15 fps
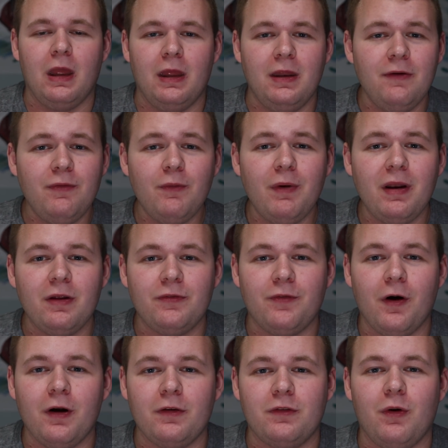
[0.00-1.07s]
It even went as
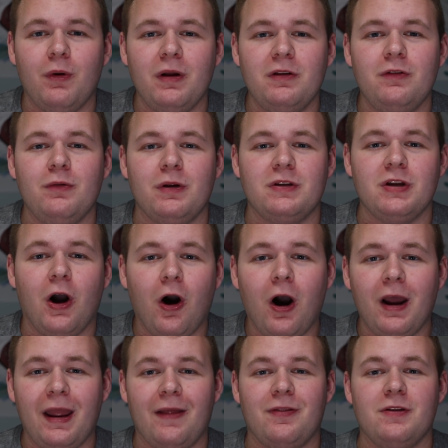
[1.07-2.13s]
far as going to a
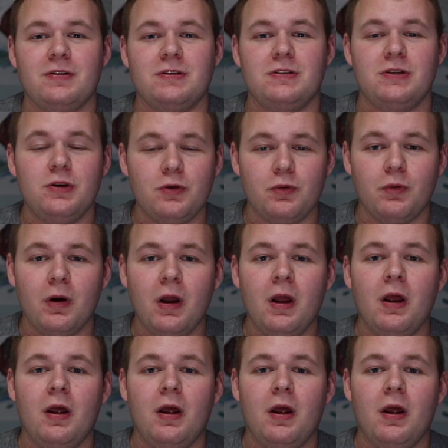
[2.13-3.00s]
talk at the zoo